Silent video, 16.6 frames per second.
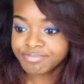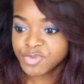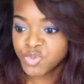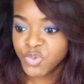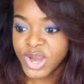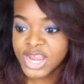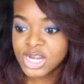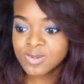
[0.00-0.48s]

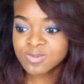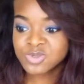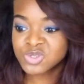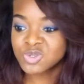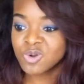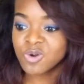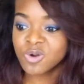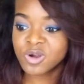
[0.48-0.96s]
random
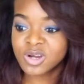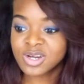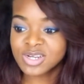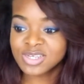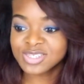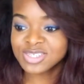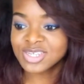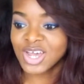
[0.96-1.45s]

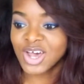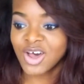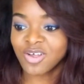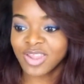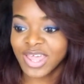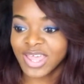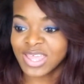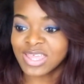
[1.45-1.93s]
stores, you
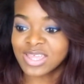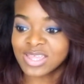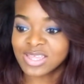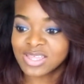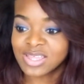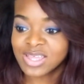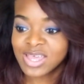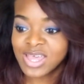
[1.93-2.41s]
know, like,
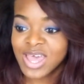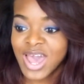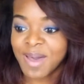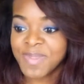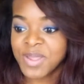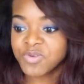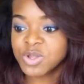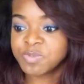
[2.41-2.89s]

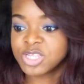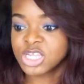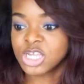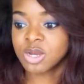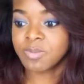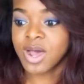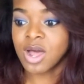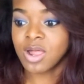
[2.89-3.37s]
I'm not really
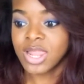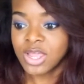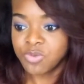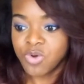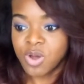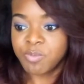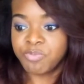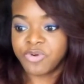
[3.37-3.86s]
particular about,
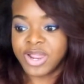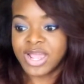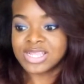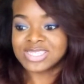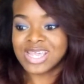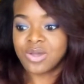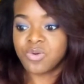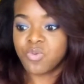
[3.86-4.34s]
like, what
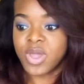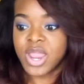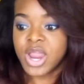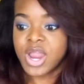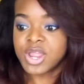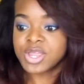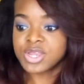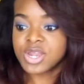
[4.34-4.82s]
brands I
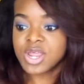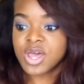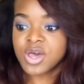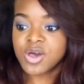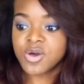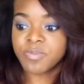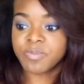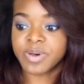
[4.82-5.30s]
wear, you
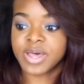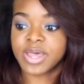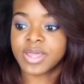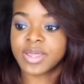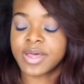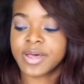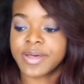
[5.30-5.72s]
know, but,